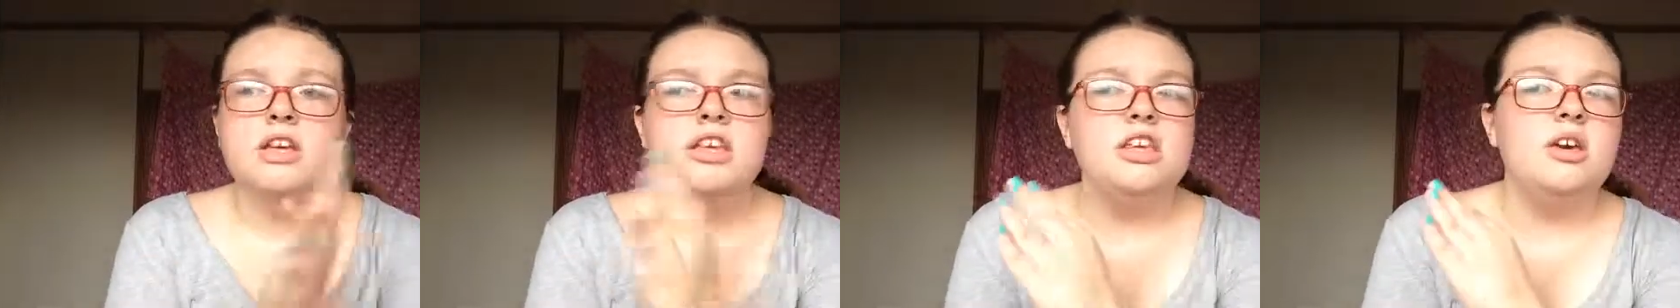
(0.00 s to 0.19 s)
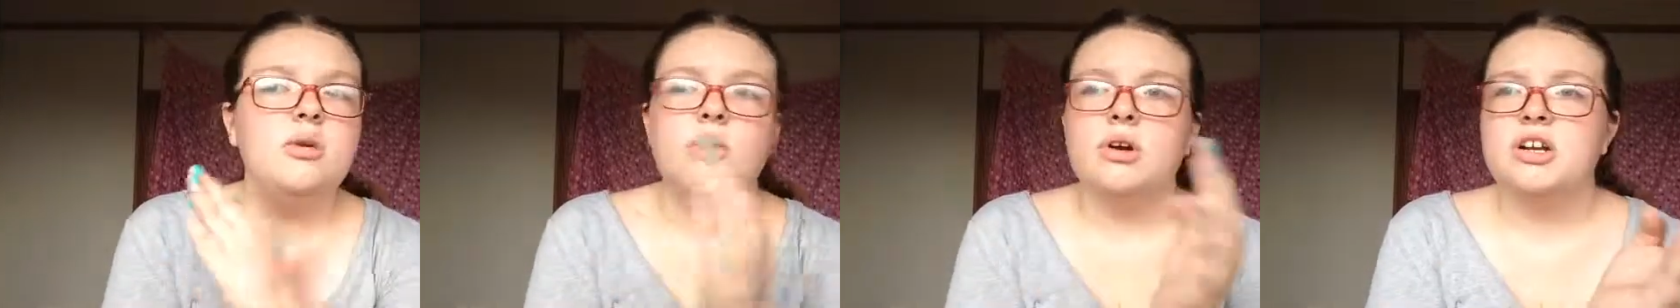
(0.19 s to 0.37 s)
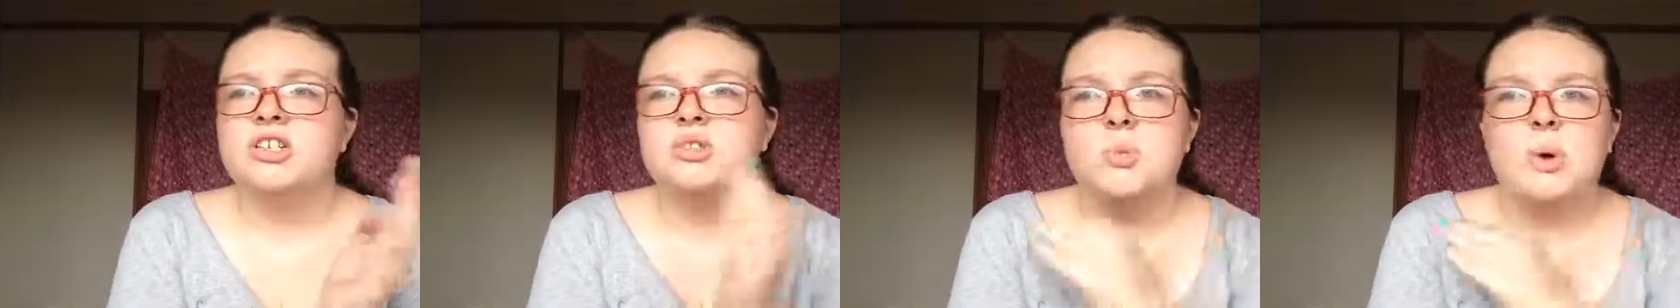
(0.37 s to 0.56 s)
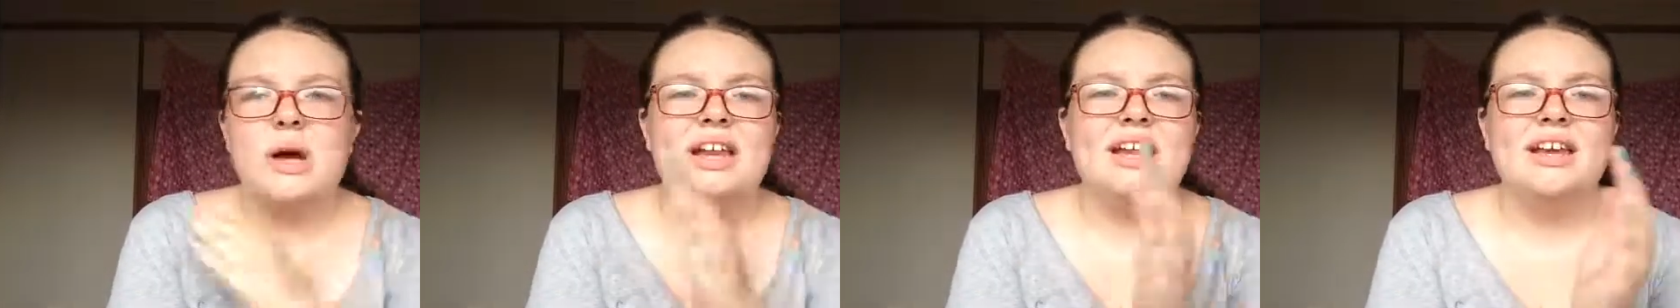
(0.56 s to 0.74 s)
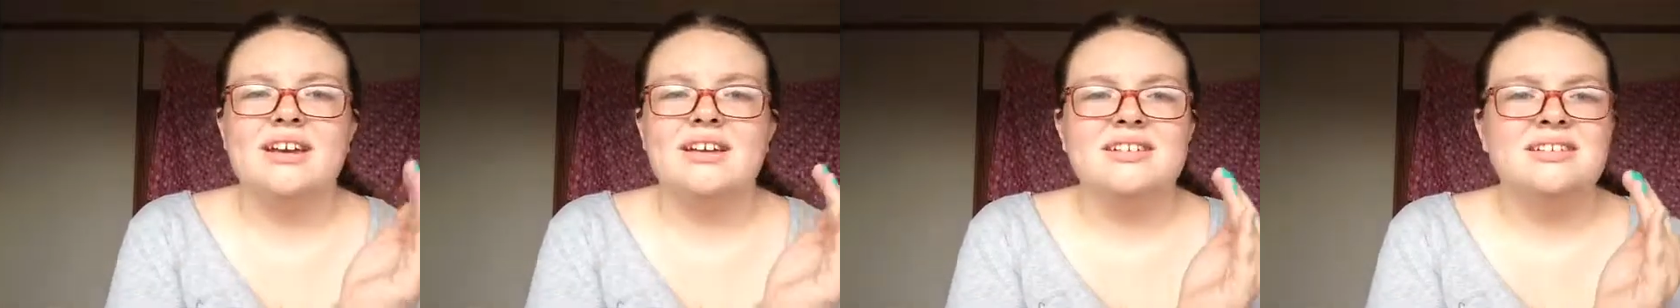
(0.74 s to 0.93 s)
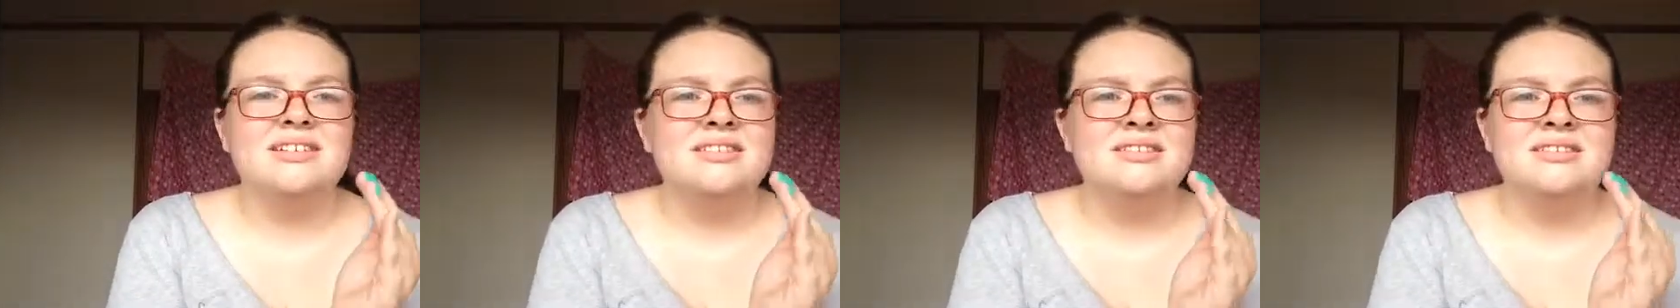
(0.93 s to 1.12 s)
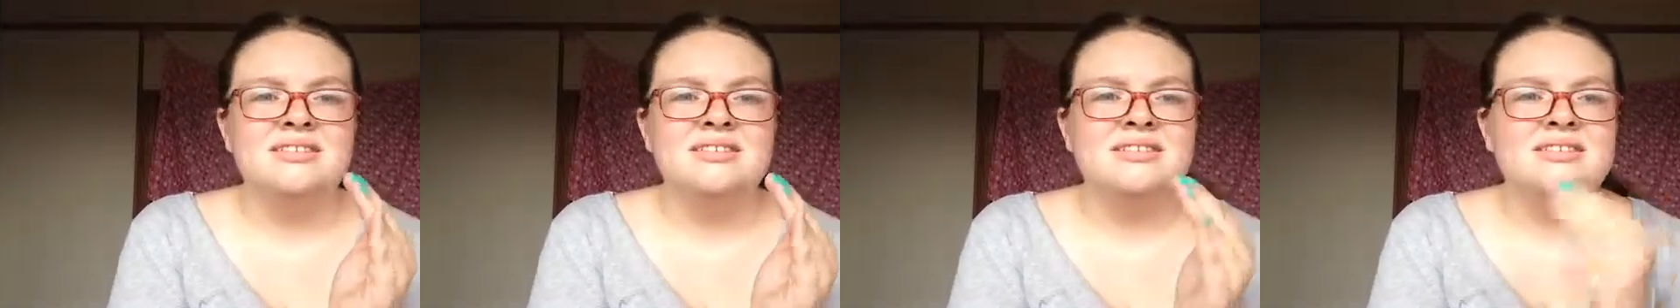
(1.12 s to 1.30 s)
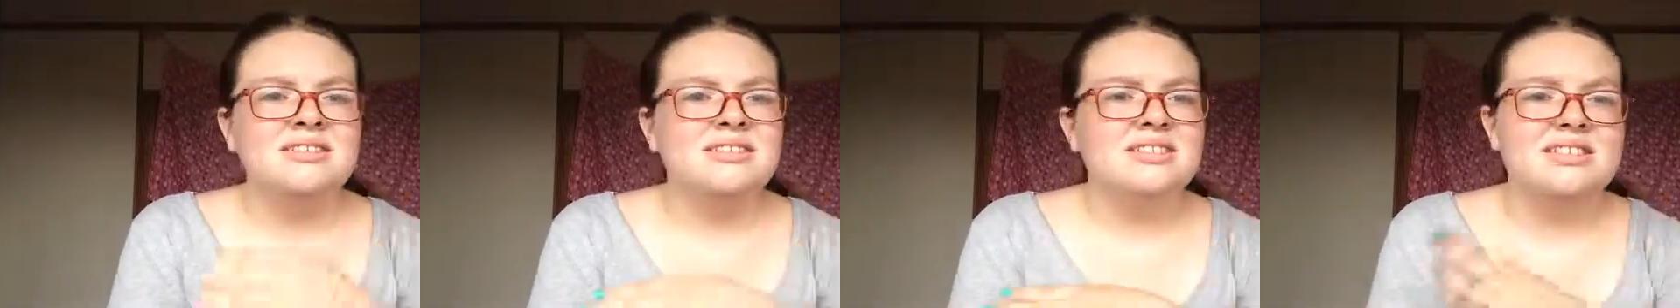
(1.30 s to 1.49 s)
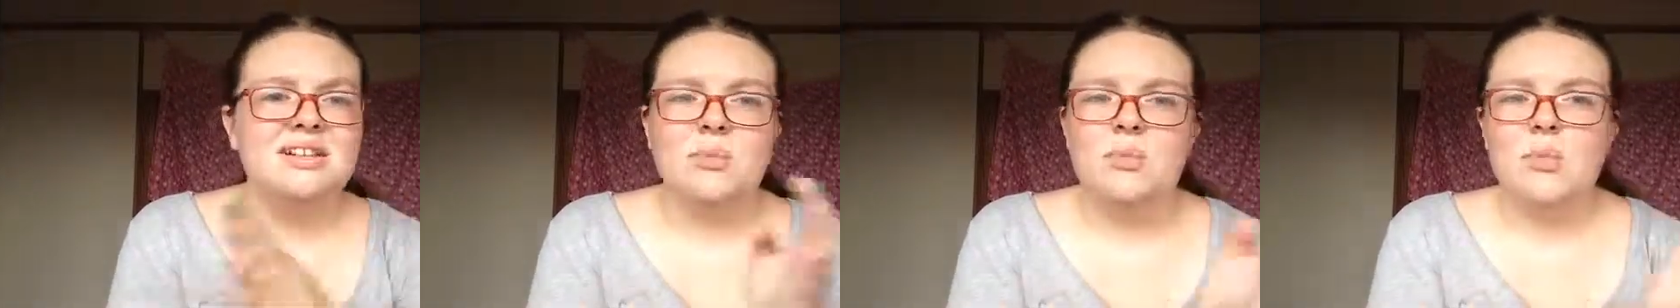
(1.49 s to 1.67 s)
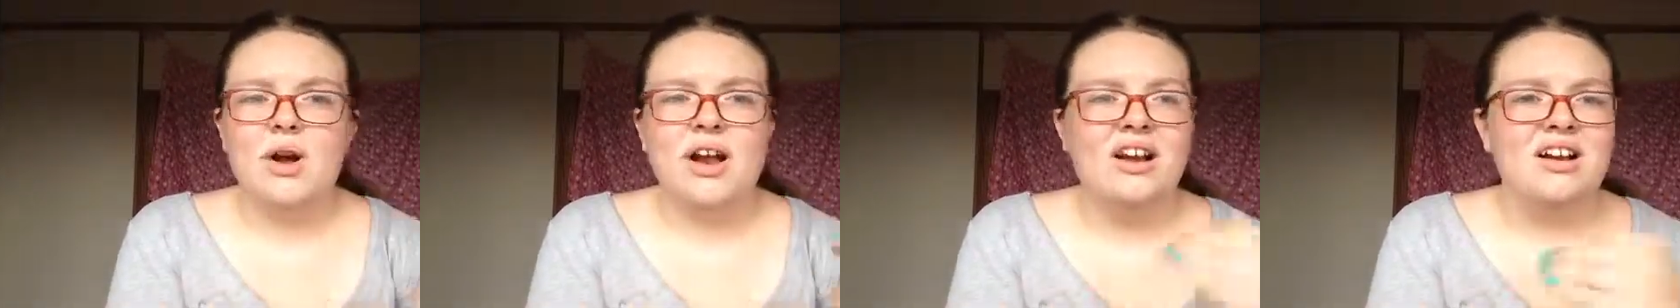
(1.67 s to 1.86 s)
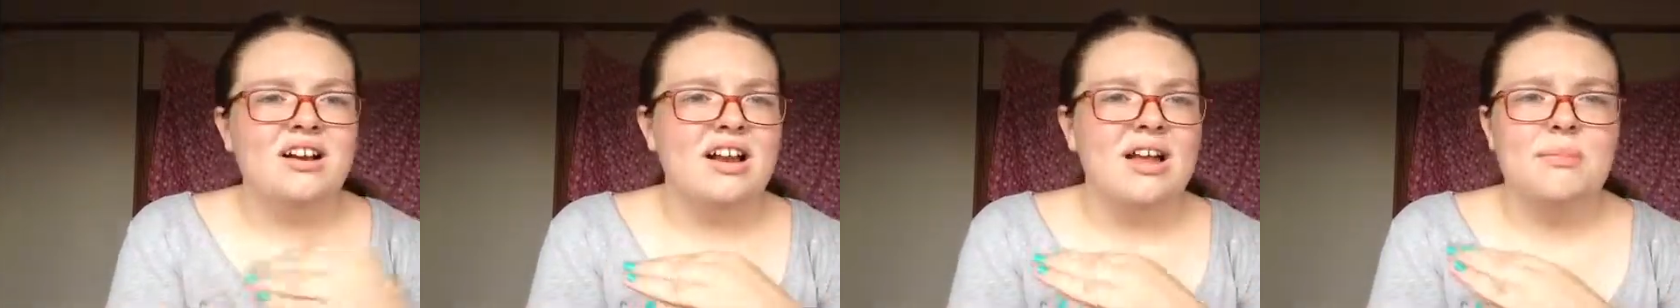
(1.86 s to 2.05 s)
you are sweating
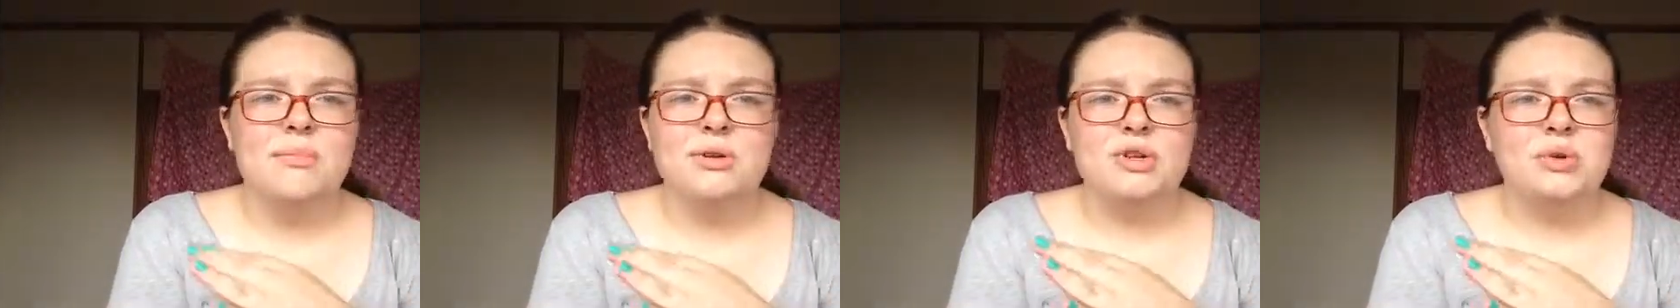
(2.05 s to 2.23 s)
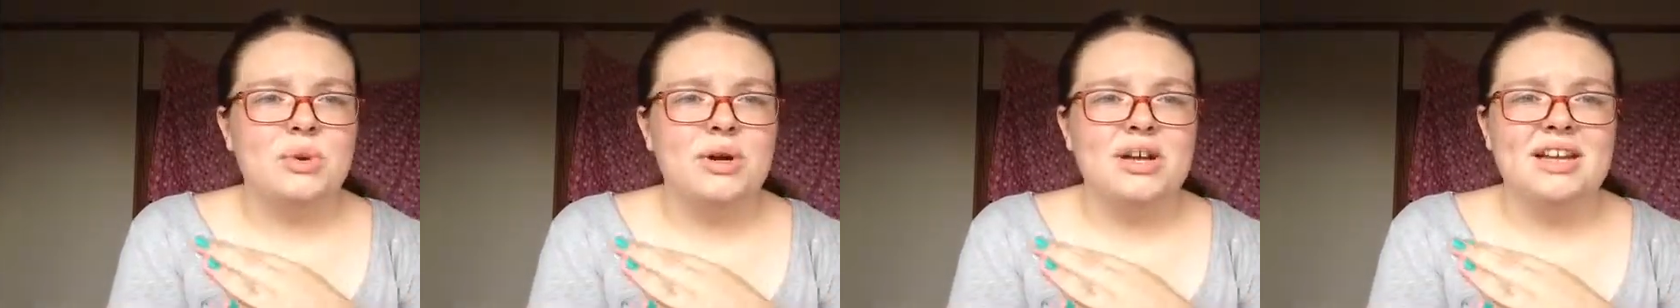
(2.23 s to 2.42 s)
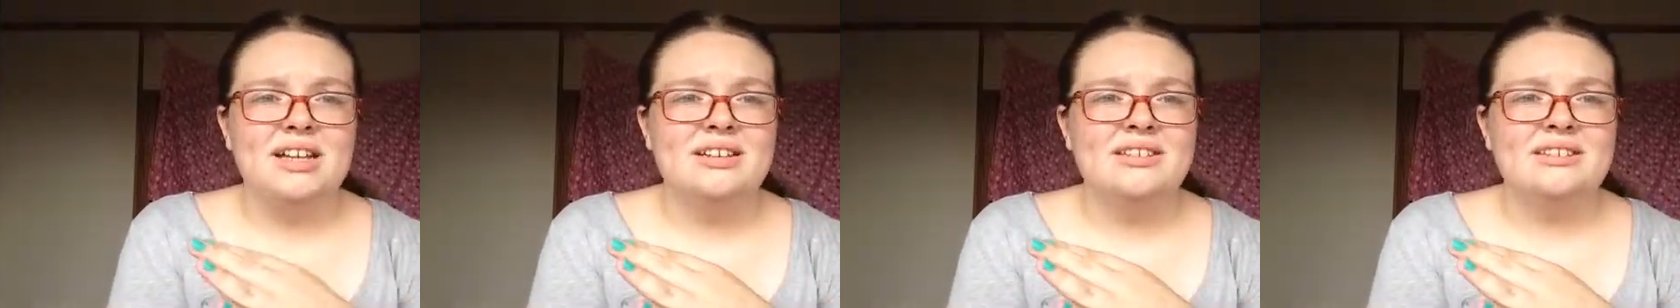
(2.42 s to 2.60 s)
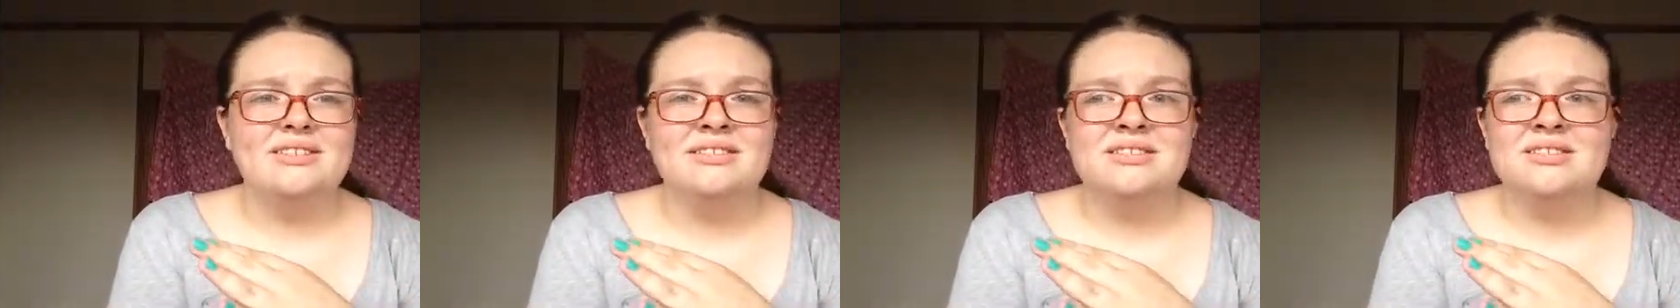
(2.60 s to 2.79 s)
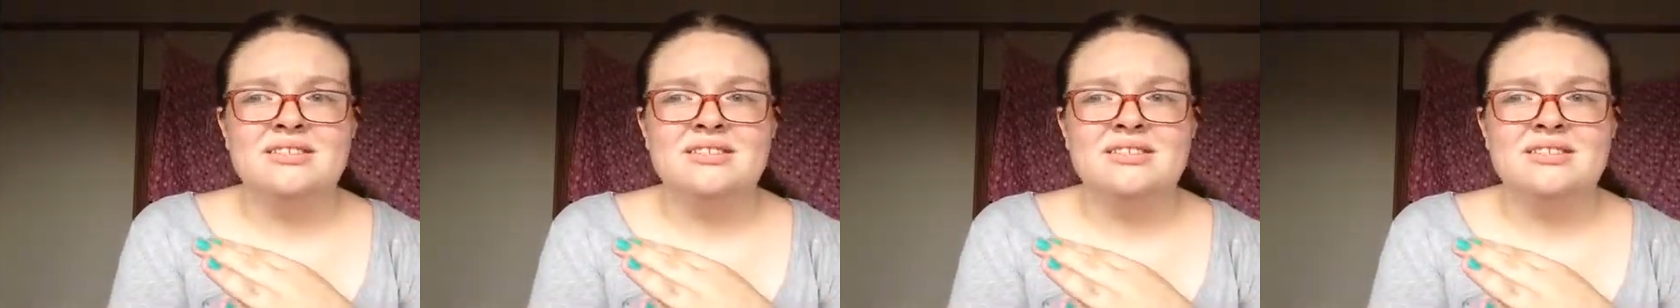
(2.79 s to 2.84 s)
somewhere in between.